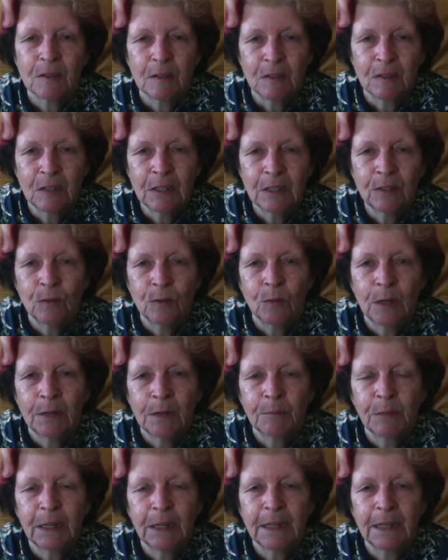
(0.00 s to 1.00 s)
the single
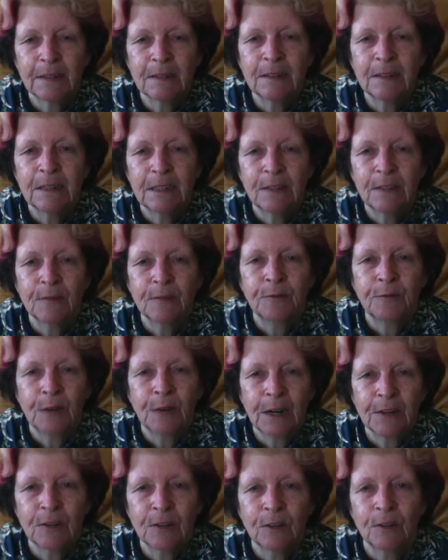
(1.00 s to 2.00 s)
one placed near the
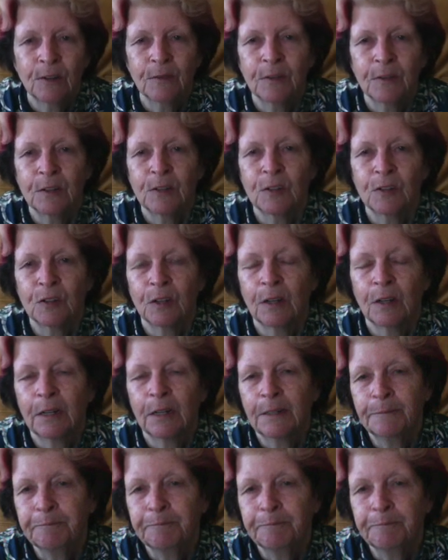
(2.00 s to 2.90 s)
front of the design.